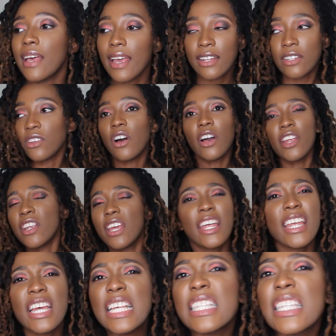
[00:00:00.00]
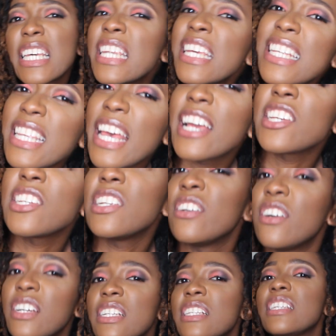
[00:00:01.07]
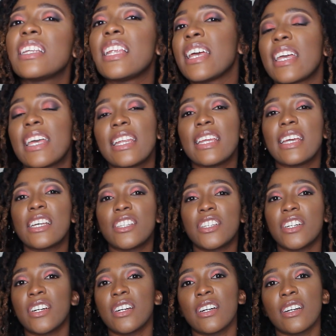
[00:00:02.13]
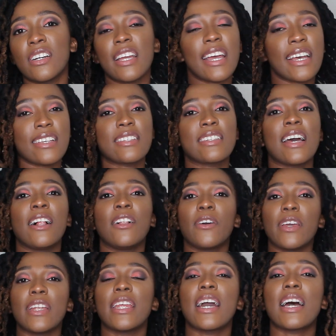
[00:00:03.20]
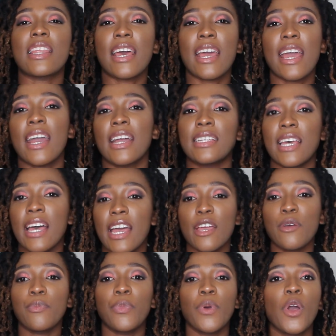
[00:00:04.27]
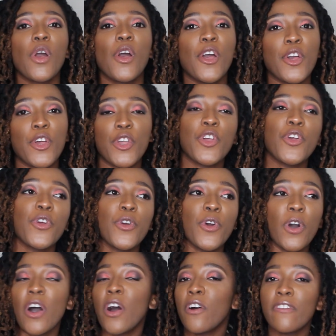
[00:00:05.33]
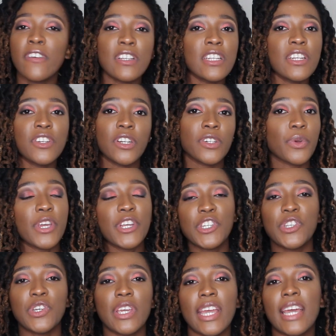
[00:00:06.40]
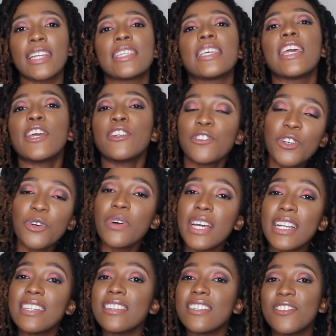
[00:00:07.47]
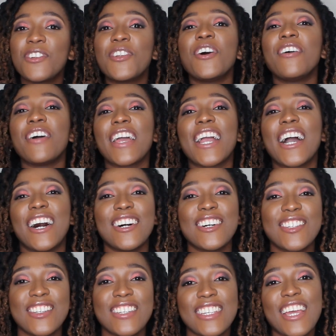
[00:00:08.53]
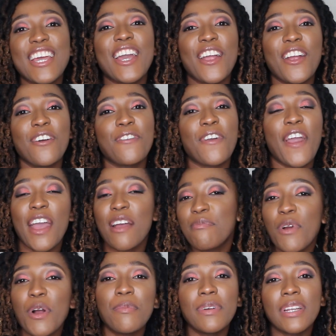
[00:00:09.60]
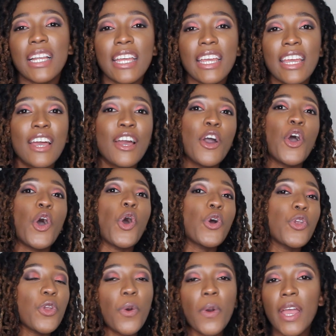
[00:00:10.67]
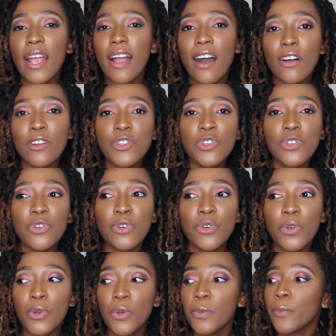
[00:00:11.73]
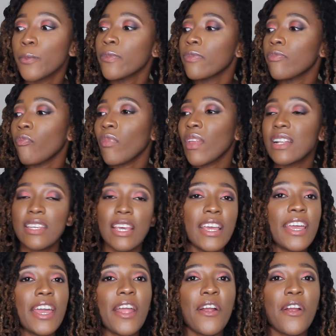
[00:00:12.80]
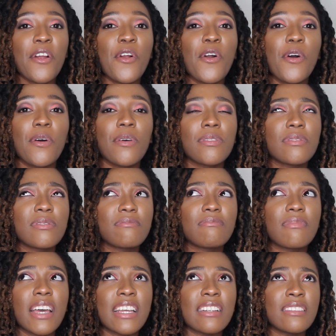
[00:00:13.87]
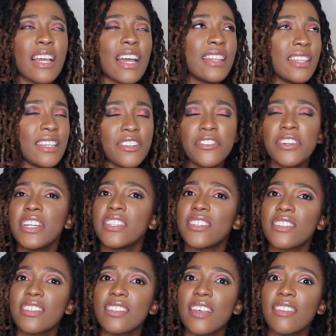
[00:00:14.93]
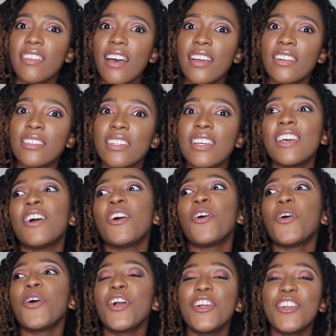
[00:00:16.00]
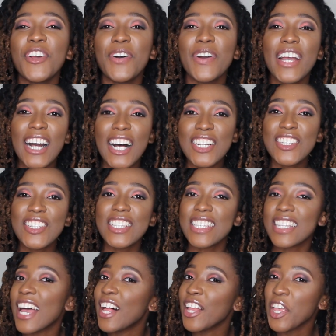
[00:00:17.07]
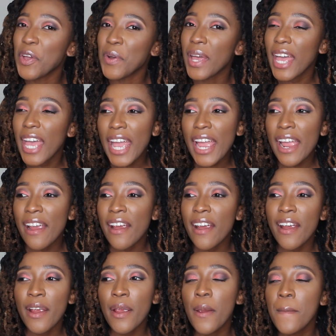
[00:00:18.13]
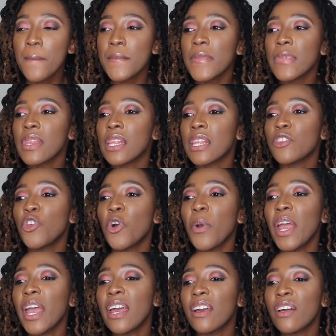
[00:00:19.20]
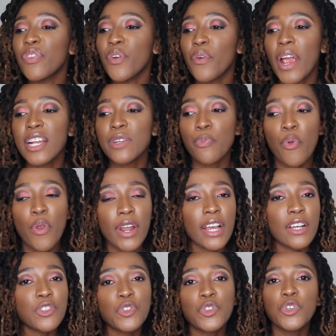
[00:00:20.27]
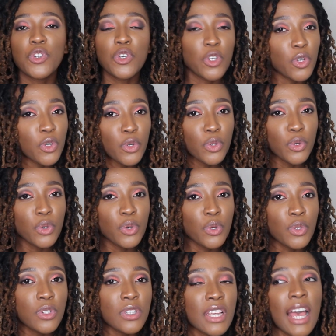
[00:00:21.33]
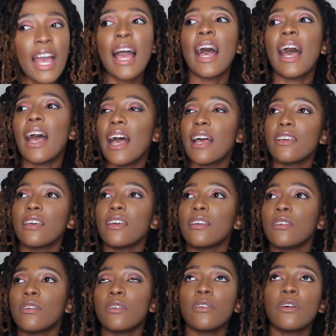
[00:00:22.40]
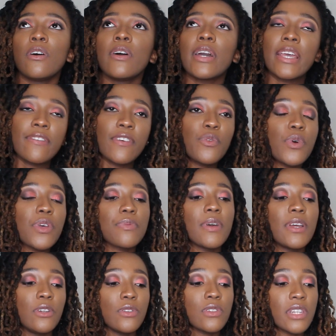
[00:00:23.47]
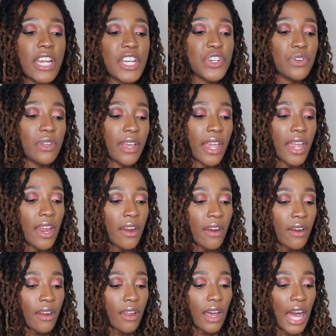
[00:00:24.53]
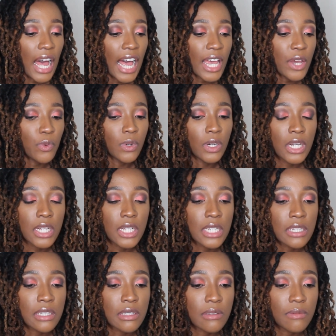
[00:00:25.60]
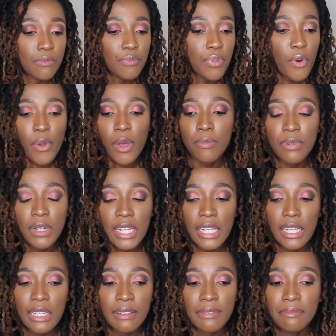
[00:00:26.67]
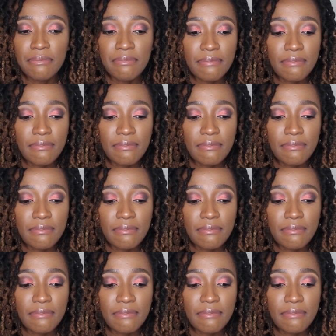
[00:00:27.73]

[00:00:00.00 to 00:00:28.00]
it is actually honestly like any other hairstyle, any other hair type. You are obviously not going to get into it knowing how to take care of your hair properly, or knowing how to take care, I literally just said that, or knowing how to style your hair, knowing the right products to use. You know, even with my loose natural hair, I was probably